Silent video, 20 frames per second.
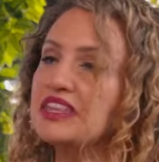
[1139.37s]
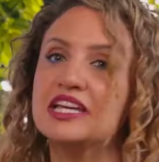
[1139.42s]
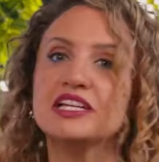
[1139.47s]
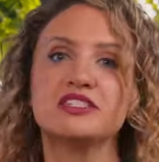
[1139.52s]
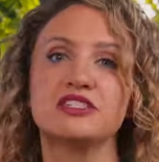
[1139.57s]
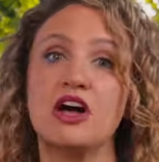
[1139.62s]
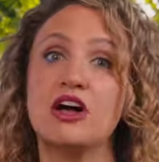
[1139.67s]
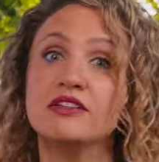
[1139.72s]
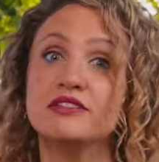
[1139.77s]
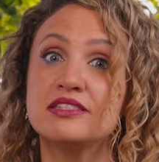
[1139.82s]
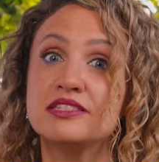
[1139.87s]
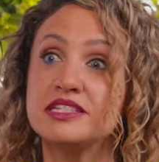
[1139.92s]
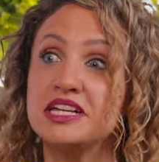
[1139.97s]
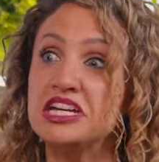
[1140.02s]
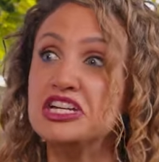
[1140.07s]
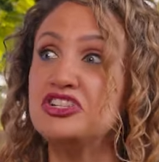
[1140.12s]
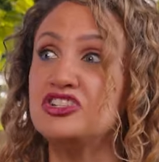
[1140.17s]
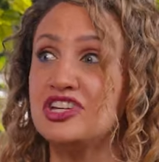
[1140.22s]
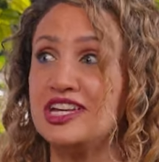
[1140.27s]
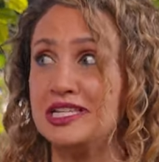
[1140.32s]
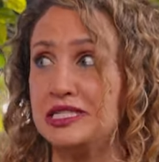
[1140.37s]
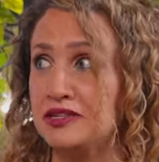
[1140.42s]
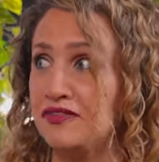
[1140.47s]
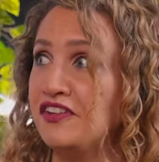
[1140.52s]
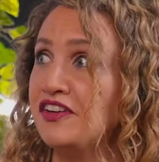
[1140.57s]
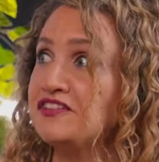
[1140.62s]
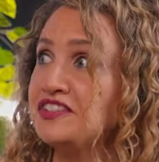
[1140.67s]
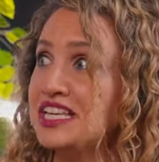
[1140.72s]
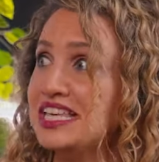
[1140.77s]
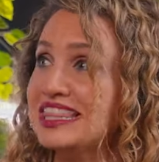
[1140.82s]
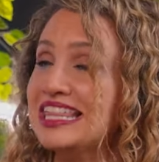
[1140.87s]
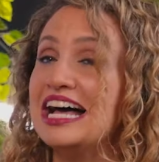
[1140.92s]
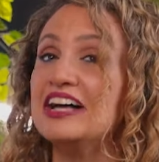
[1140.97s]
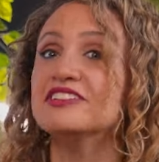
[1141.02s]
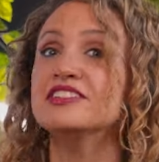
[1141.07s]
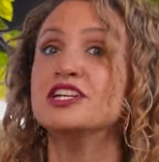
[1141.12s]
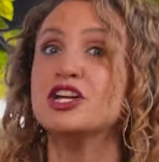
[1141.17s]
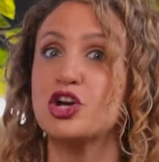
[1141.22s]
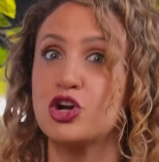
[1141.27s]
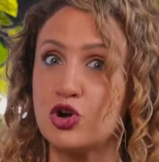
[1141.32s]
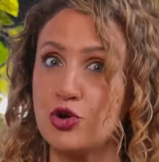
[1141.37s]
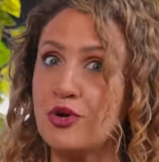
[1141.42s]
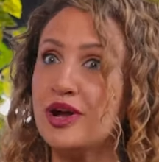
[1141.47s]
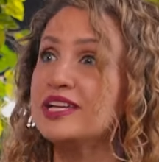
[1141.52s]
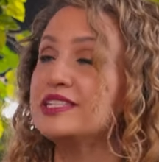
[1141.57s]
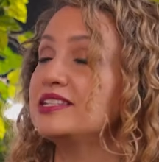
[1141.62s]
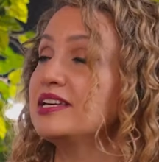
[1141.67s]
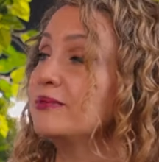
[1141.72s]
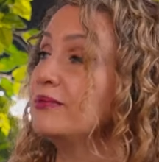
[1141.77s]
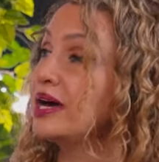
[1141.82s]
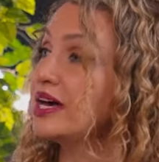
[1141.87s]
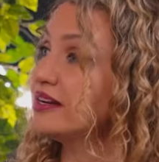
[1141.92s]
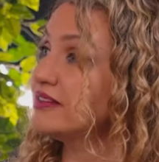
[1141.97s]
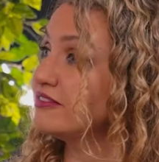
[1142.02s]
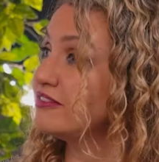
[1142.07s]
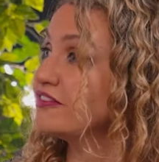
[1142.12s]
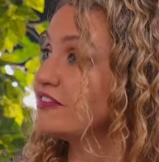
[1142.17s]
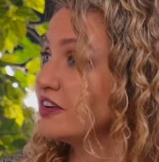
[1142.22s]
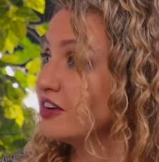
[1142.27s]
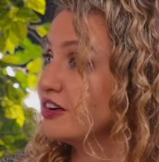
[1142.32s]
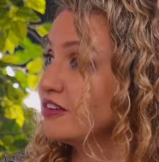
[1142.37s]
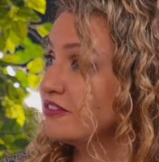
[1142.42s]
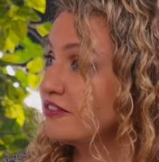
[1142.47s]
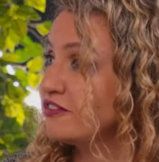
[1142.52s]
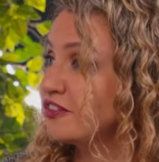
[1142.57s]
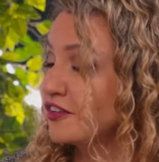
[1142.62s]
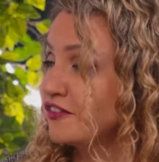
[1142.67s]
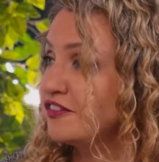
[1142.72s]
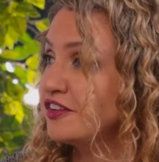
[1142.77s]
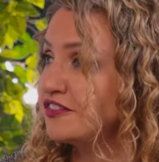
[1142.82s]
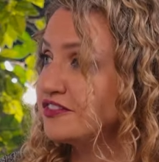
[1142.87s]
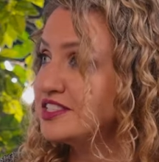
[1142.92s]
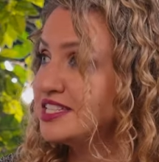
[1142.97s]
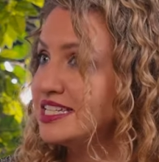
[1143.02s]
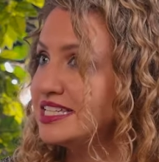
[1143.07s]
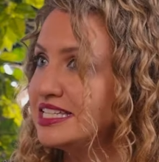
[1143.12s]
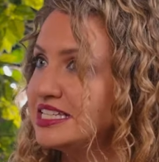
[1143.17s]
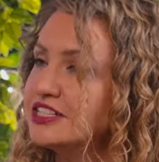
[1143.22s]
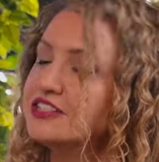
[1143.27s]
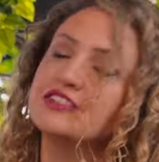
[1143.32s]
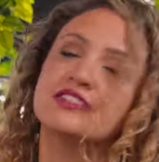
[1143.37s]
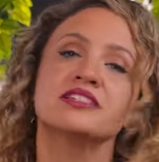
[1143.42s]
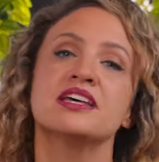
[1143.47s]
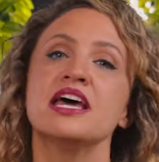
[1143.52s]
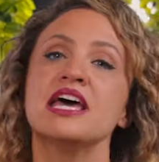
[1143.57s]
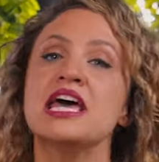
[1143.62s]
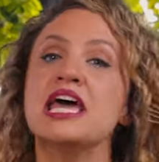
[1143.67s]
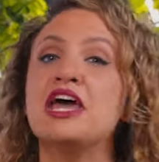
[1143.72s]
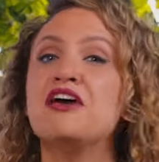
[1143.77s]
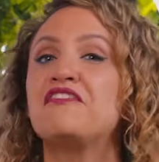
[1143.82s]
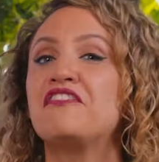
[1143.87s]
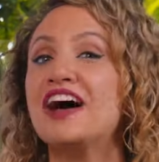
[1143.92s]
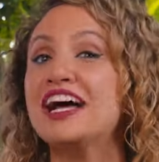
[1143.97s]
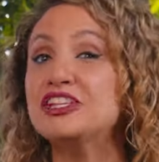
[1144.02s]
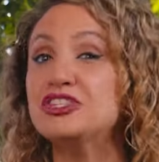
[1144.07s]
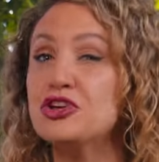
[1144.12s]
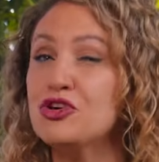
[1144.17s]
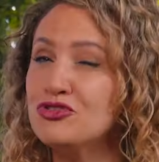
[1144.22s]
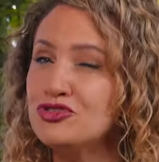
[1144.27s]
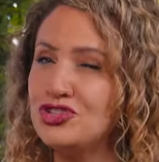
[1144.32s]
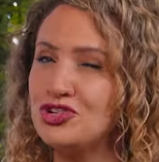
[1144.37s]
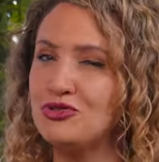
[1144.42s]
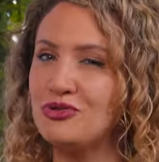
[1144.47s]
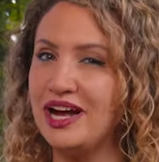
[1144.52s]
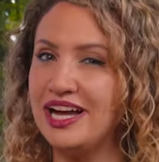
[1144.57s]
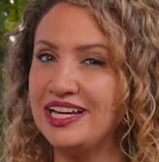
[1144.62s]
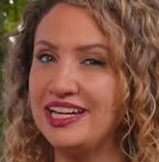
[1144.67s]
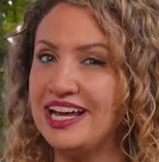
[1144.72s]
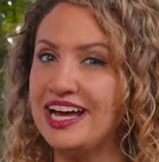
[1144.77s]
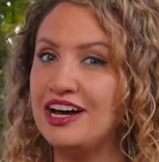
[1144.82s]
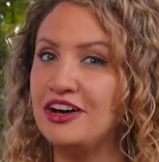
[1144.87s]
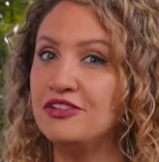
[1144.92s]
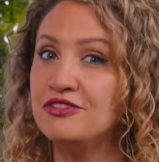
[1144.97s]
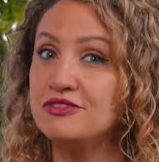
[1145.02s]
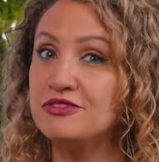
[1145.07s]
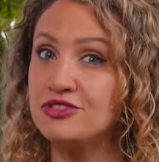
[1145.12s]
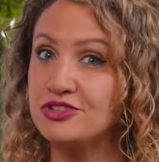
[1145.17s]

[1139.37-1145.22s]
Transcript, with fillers: things on stage. Is 50,000 a crazy amount for for 15 years? If I told you right now,